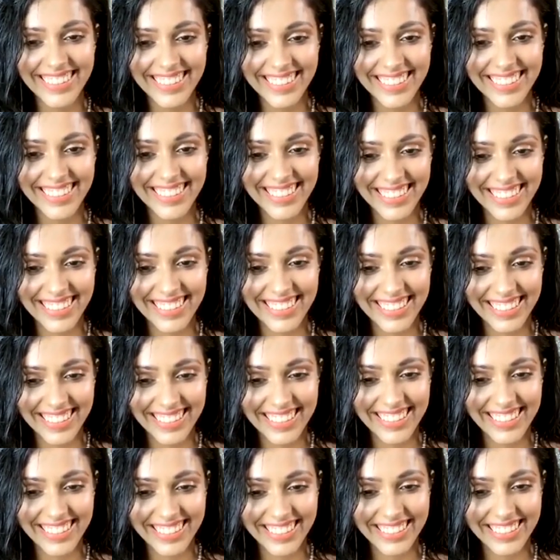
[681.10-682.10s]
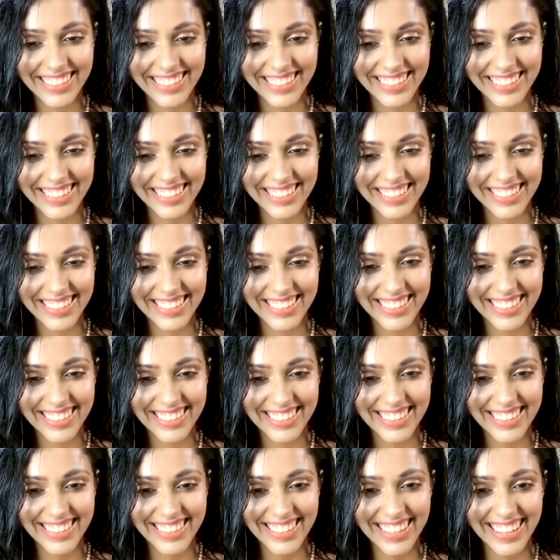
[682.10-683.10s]

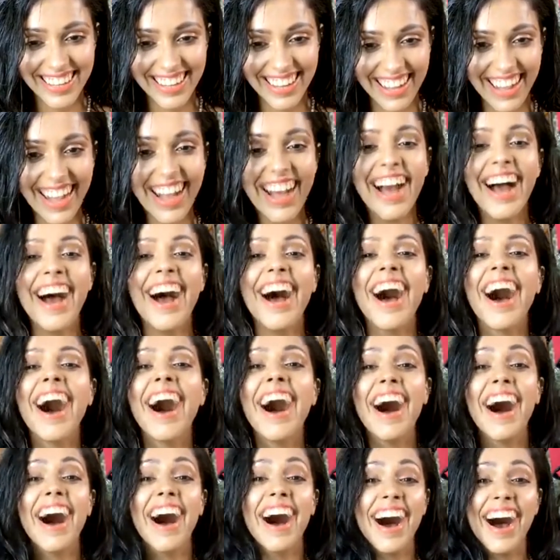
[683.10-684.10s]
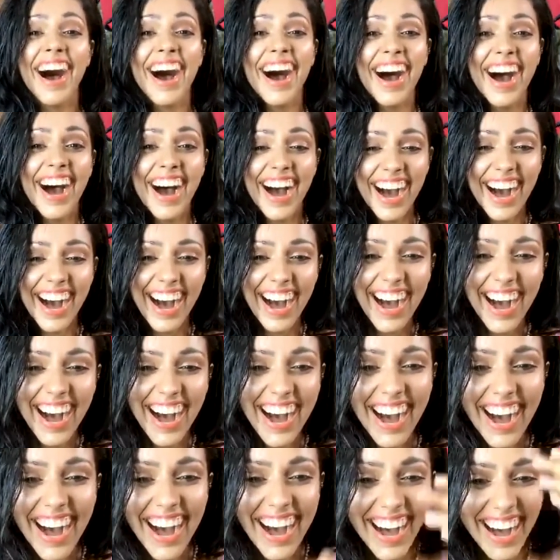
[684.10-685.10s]

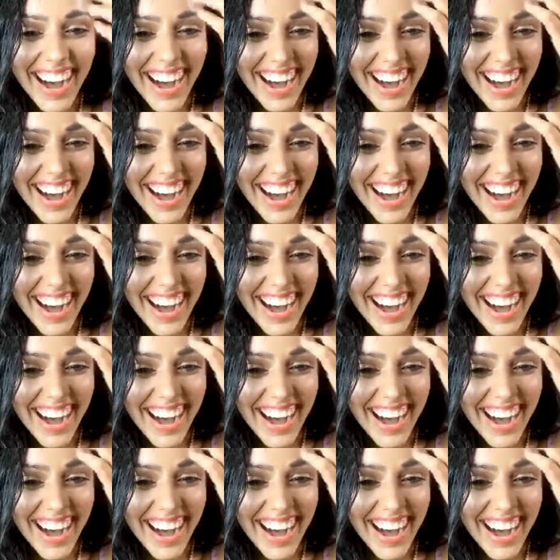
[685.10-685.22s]
(not speaking)